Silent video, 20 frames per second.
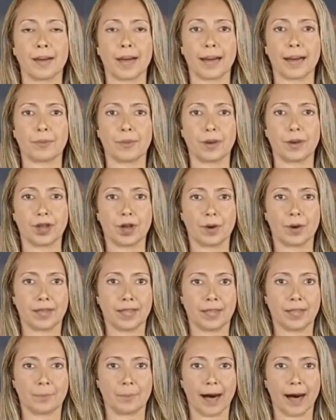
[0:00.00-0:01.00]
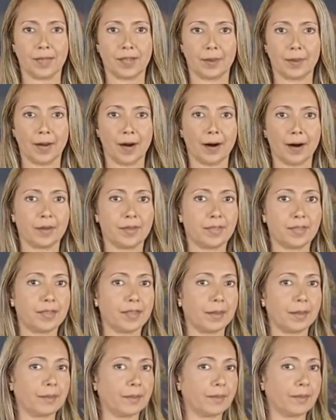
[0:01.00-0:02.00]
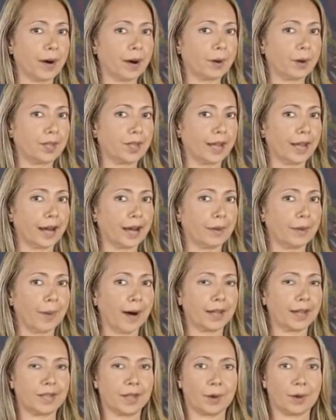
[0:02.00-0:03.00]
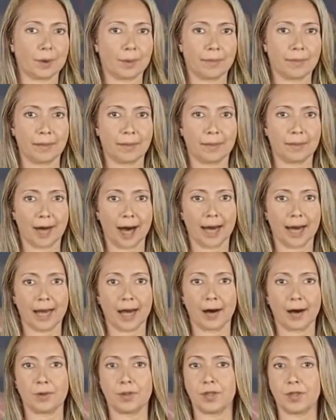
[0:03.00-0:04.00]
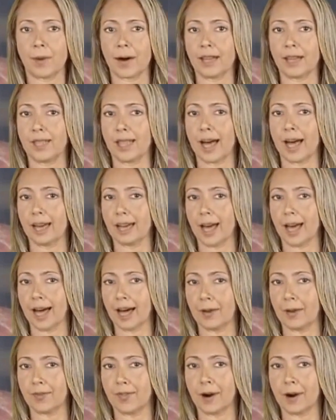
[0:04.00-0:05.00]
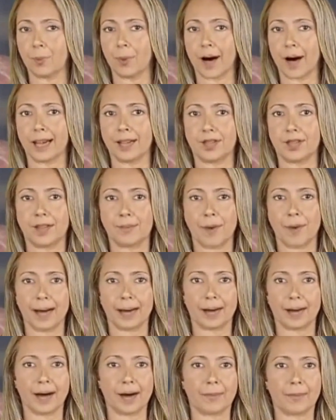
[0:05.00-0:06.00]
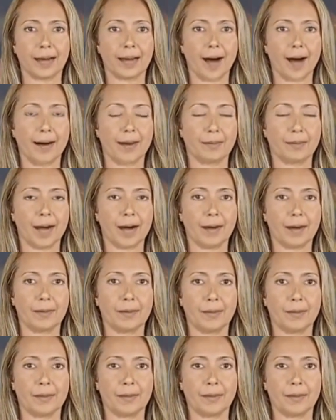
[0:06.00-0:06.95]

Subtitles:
It reduces muscle loss, builds lean muscle, and helps maintain a healthy weight by curbing hunger.